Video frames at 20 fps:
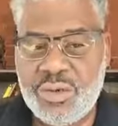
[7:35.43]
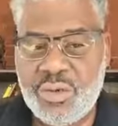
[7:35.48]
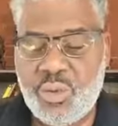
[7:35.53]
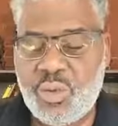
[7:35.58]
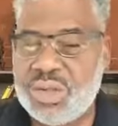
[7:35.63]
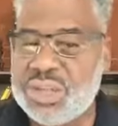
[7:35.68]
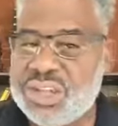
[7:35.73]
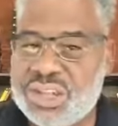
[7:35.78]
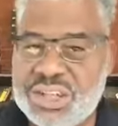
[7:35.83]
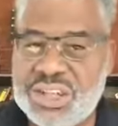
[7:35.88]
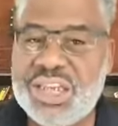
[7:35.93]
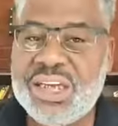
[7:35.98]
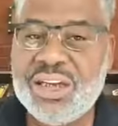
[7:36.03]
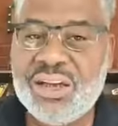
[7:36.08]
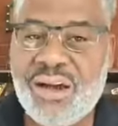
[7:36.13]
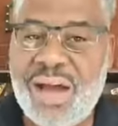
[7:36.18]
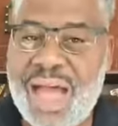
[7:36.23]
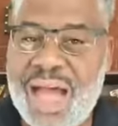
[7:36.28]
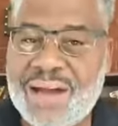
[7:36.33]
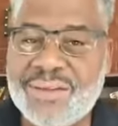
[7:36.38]
we
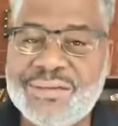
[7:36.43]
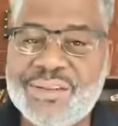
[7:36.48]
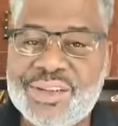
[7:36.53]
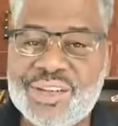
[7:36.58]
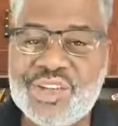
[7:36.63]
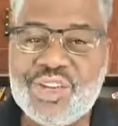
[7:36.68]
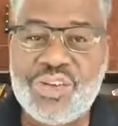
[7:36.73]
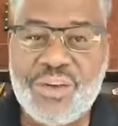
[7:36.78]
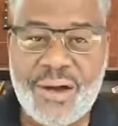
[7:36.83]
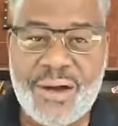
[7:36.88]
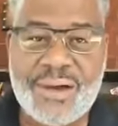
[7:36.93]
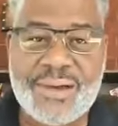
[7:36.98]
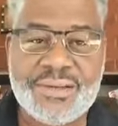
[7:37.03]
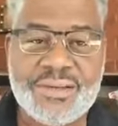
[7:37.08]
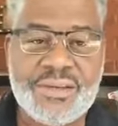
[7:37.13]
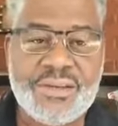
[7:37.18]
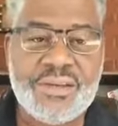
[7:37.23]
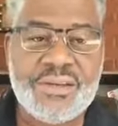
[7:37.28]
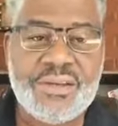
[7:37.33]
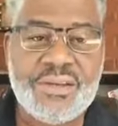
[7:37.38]
still have to
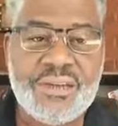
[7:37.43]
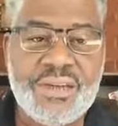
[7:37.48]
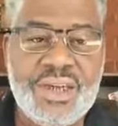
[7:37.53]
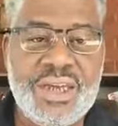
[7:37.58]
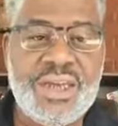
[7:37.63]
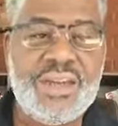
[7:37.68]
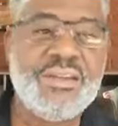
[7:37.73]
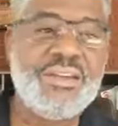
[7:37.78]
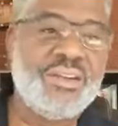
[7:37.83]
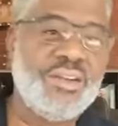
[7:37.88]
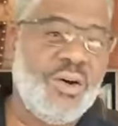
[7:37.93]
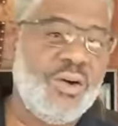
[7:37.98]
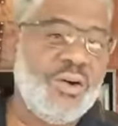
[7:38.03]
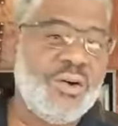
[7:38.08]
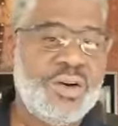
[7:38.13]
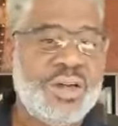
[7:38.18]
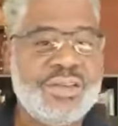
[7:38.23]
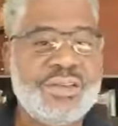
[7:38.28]
trust in the Lord.